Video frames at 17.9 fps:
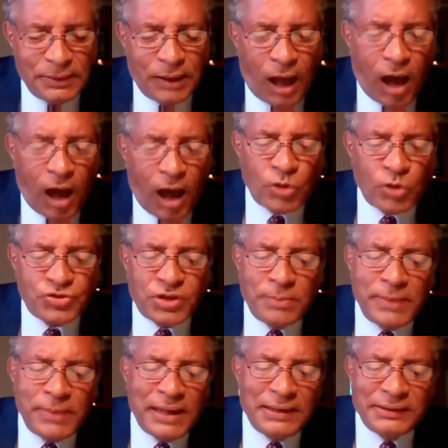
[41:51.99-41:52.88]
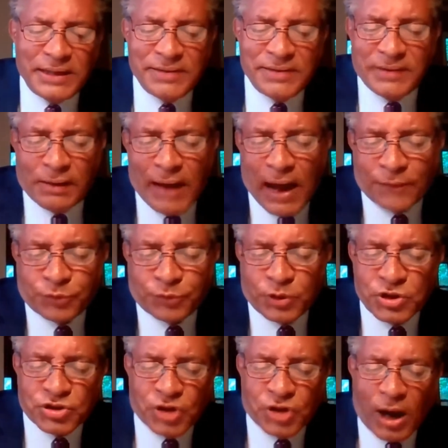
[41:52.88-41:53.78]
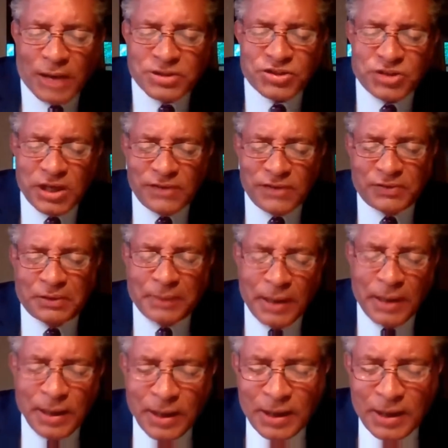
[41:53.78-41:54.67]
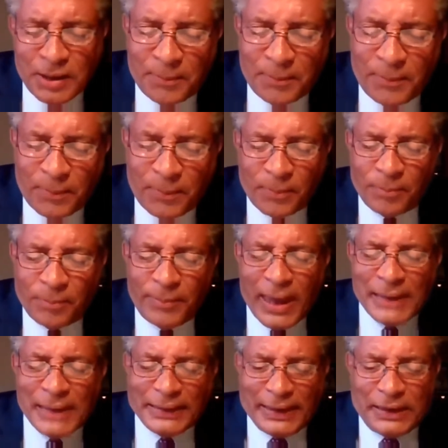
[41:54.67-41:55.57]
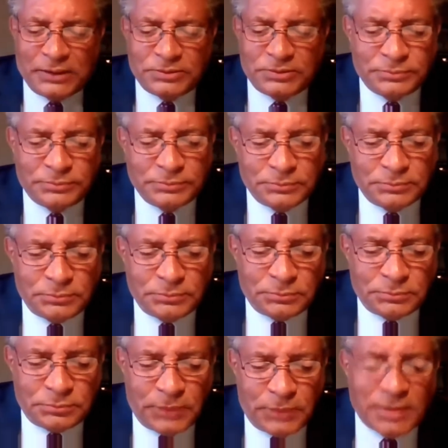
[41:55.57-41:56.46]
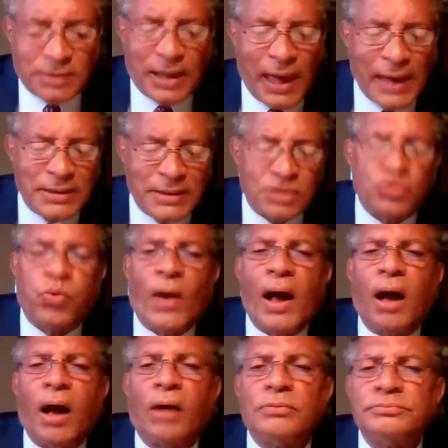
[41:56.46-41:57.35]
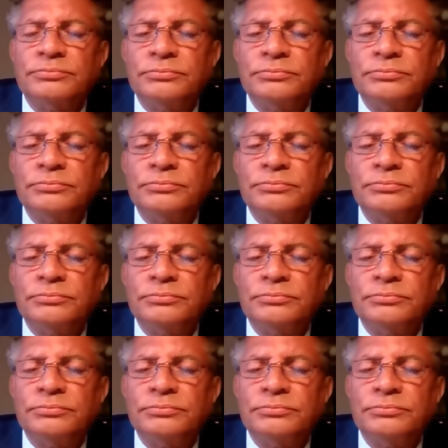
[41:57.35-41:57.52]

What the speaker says: Almost immediately thereafter, he shot Stephen Maley in the head as well.